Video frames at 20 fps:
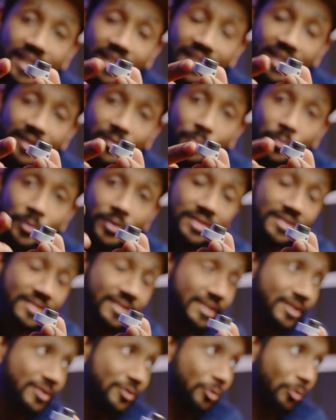it will
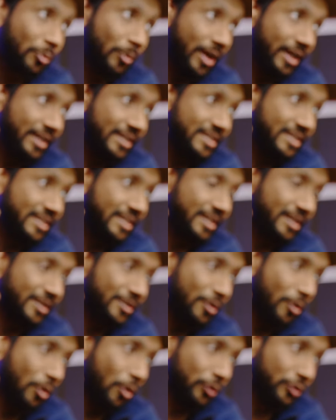sit right
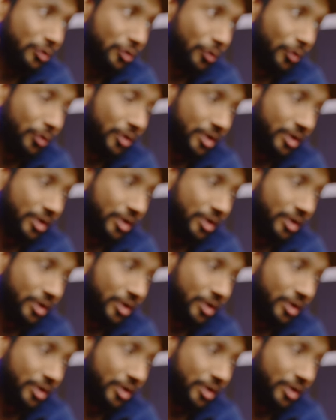here on your